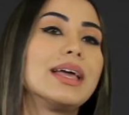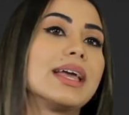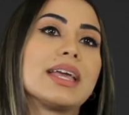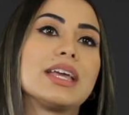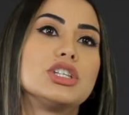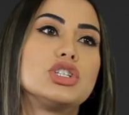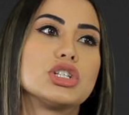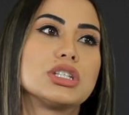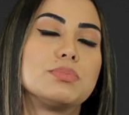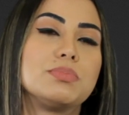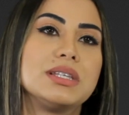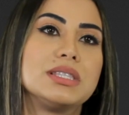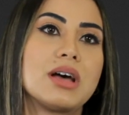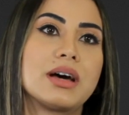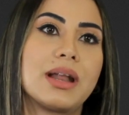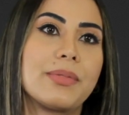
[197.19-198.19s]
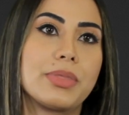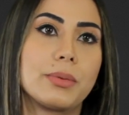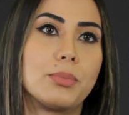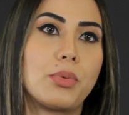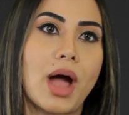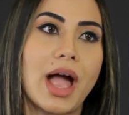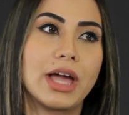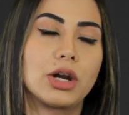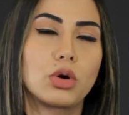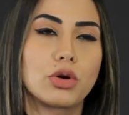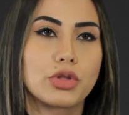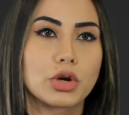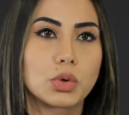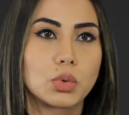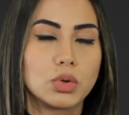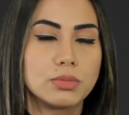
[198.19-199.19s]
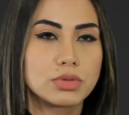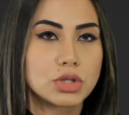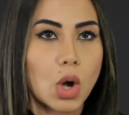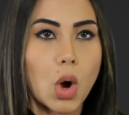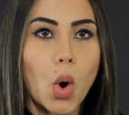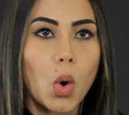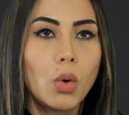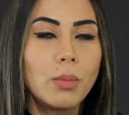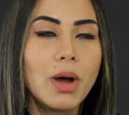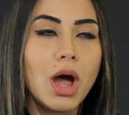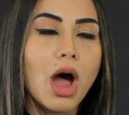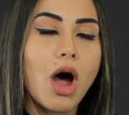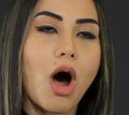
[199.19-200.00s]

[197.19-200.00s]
It could just be done at the bride or the groom's home.